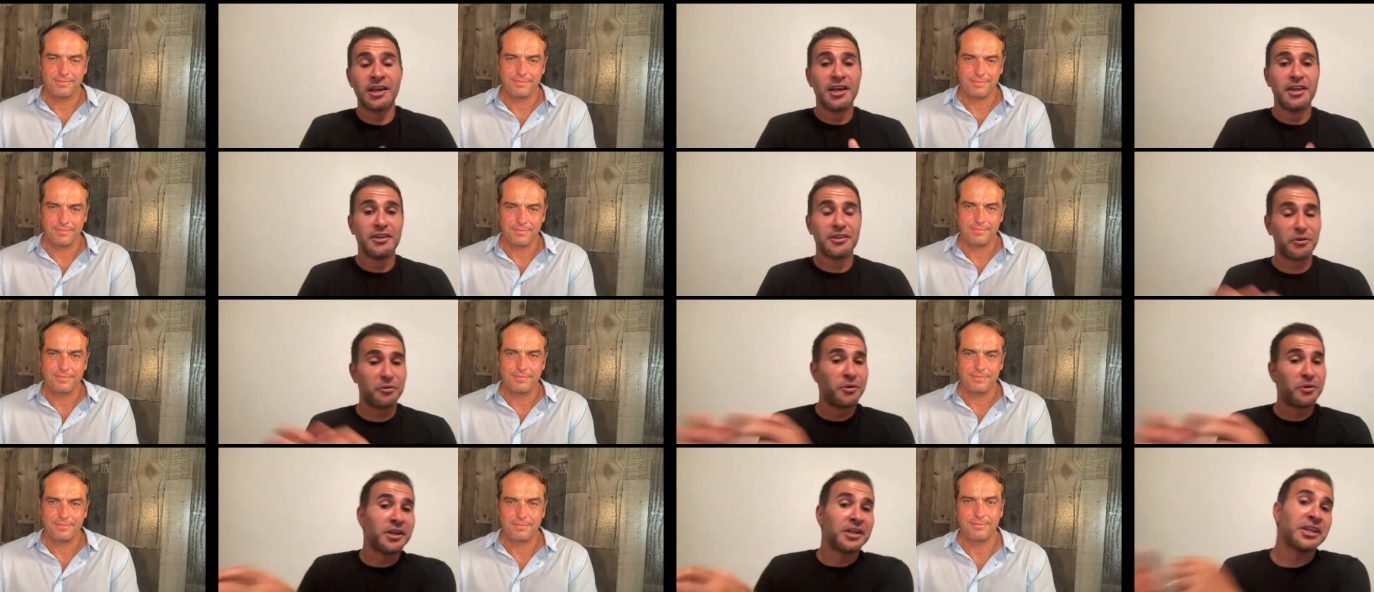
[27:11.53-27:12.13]
Speaker 1: They're
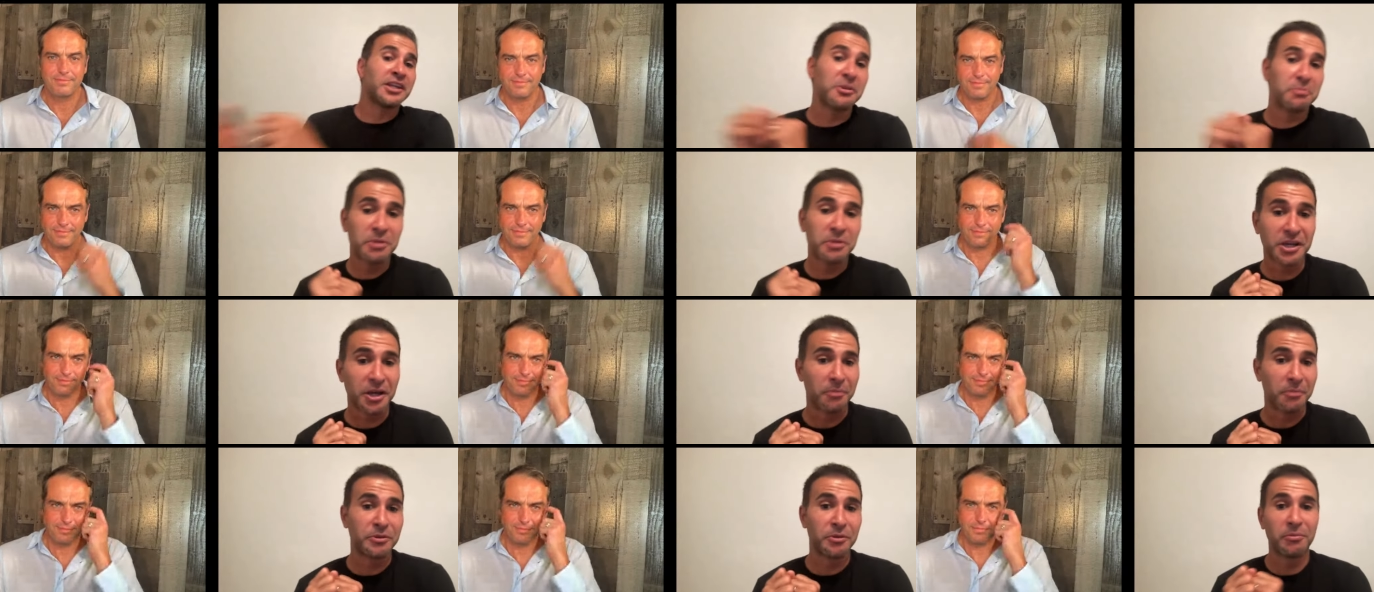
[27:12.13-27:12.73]
running to pick
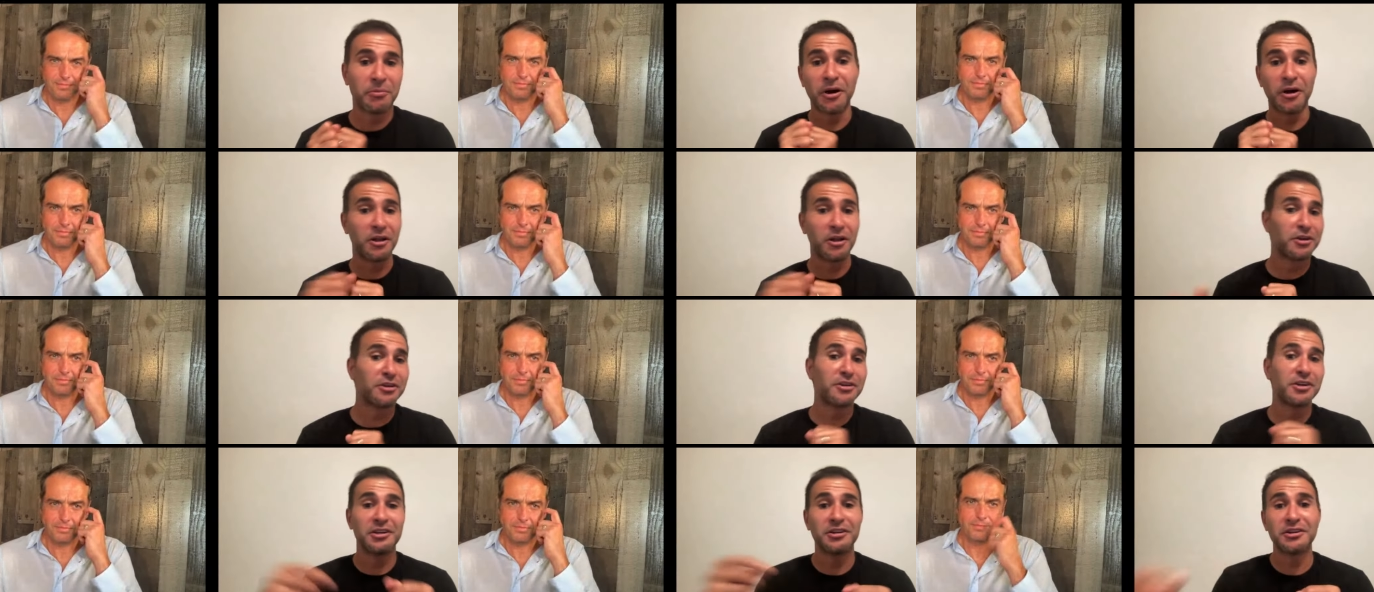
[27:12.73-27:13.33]
up the ball.
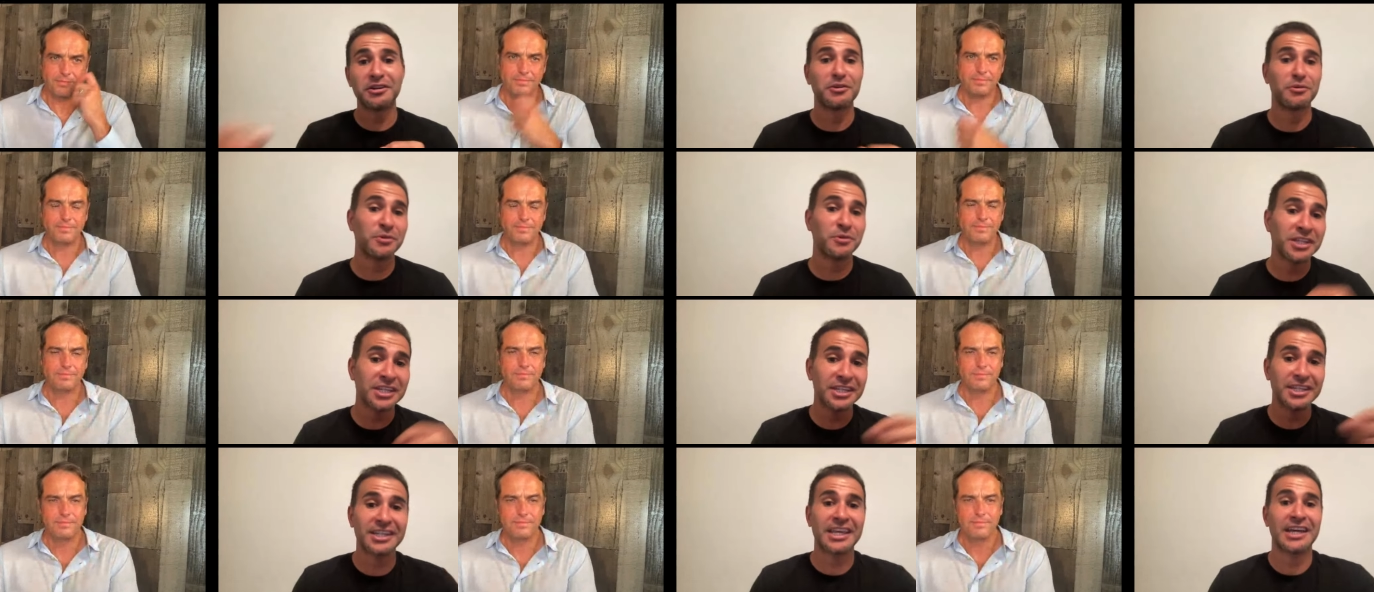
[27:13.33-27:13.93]
Hurry, hurry, we
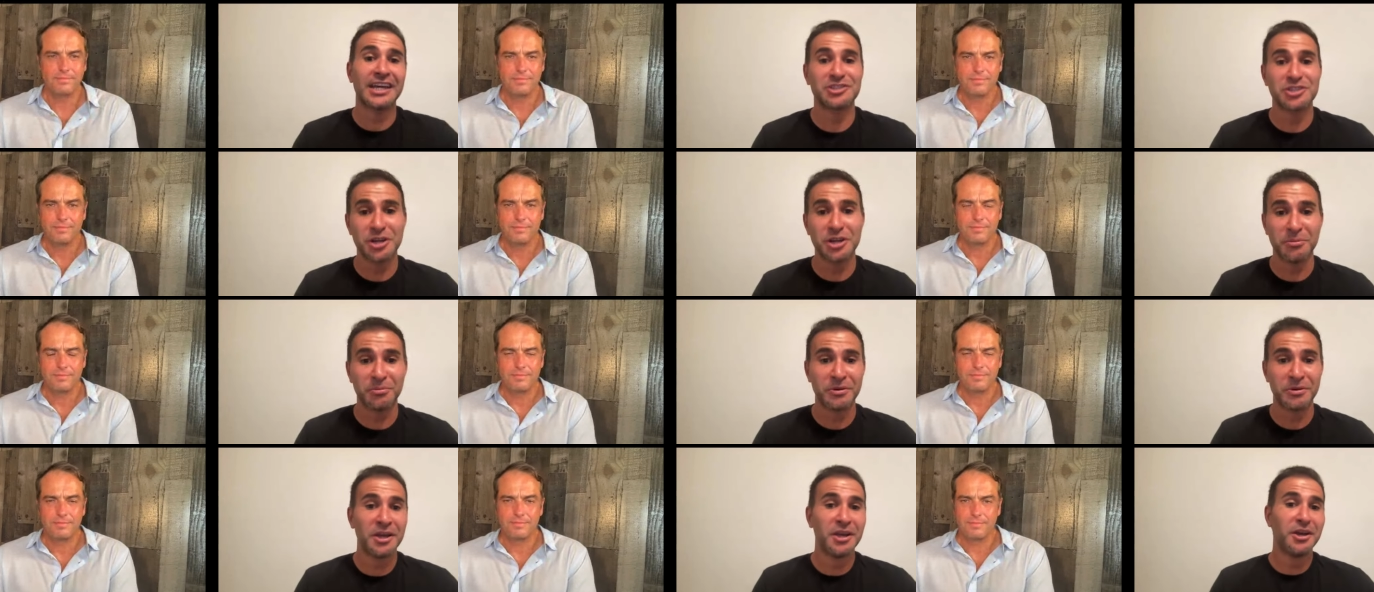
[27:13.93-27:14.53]
need to catch up.